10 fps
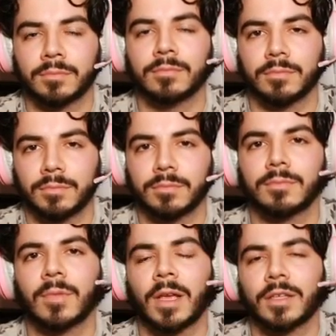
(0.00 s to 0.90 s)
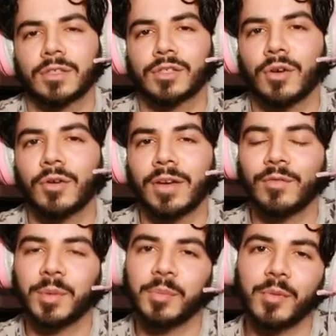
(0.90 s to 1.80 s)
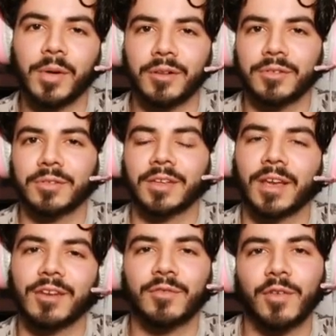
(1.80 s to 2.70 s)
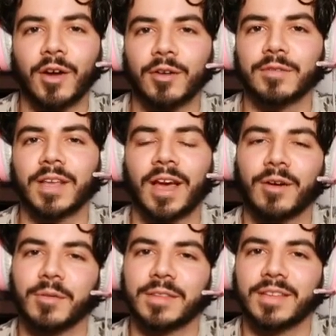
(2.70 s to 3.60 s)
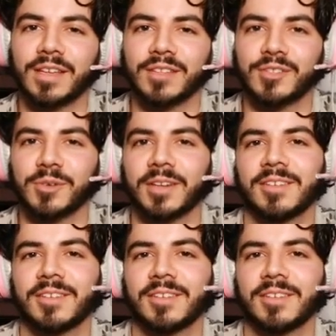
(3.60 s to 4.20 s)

Mm. So if people want to get involved, how would they do it?